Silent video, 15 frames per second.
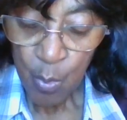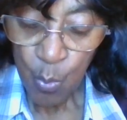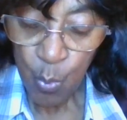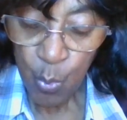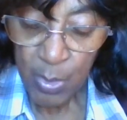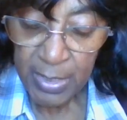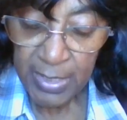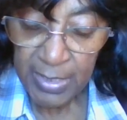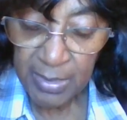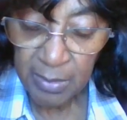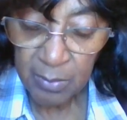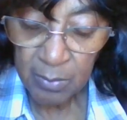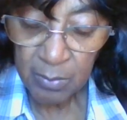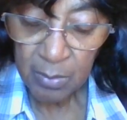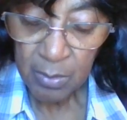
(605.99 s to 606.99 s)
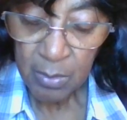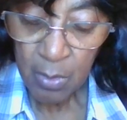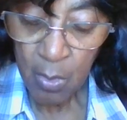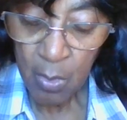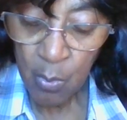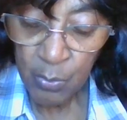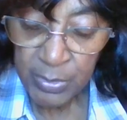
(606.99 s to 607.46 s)
Wail,
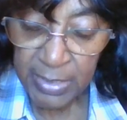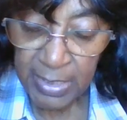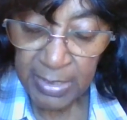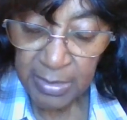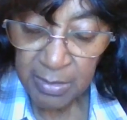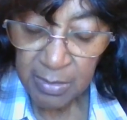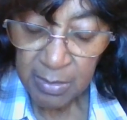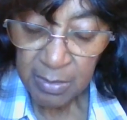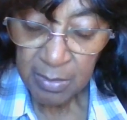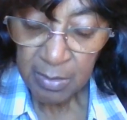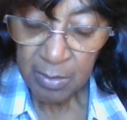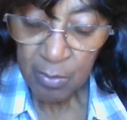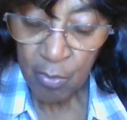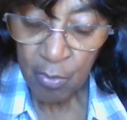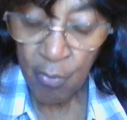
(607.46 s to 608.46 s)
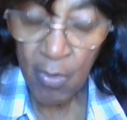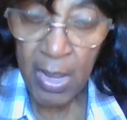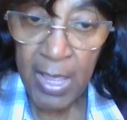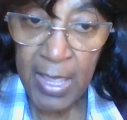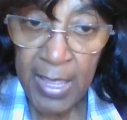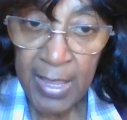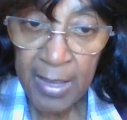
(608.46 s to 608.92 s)
O gate,
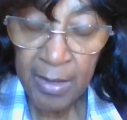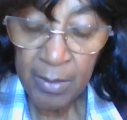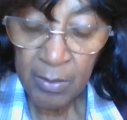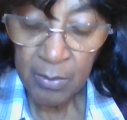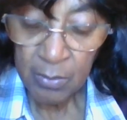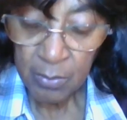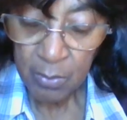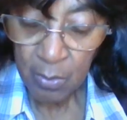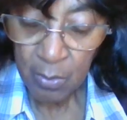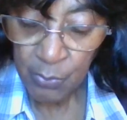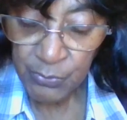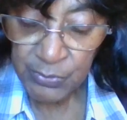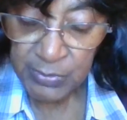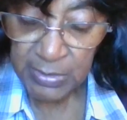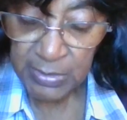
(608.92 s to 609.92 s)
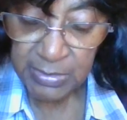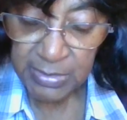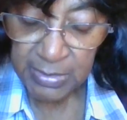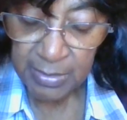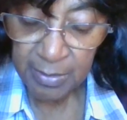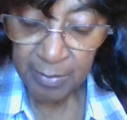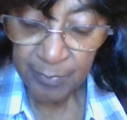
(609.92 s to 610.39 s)
cry, O
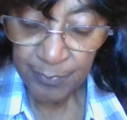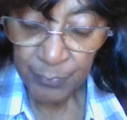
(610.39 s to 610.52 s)
city.